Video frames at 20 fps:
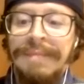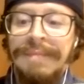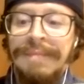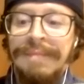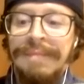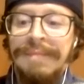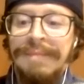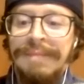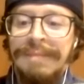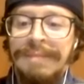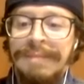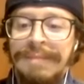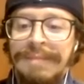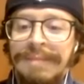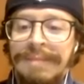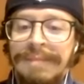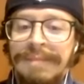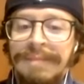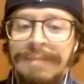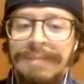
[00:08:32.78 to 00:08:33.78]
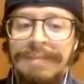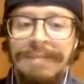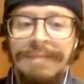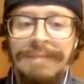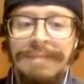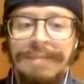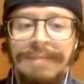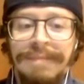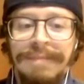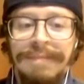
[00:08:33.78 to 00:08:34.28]

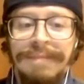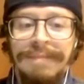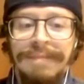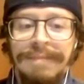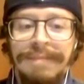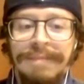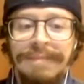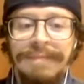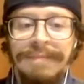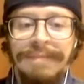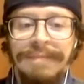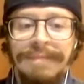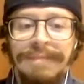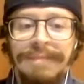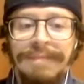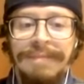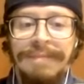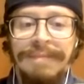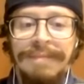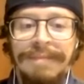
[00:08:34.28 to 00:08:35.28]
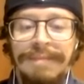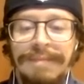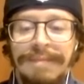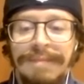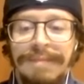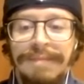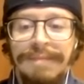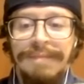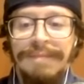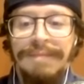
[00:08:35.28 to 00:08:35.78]

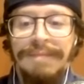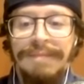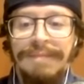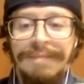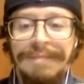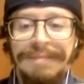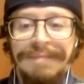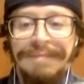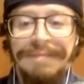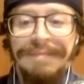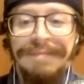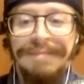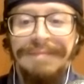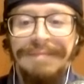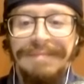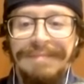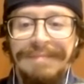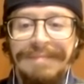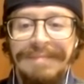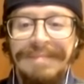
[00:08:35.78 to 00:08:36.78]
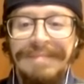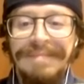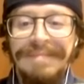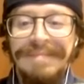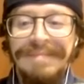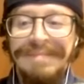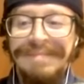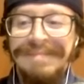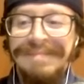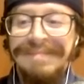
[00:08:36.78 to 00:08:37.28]

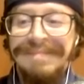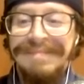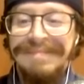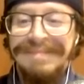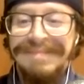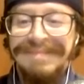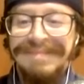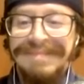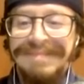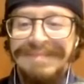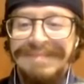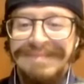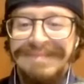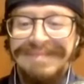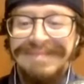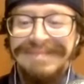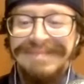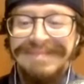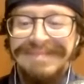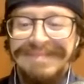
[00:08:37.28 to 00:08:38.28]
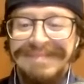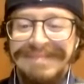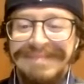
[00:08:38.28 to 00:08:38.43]
(not speaking)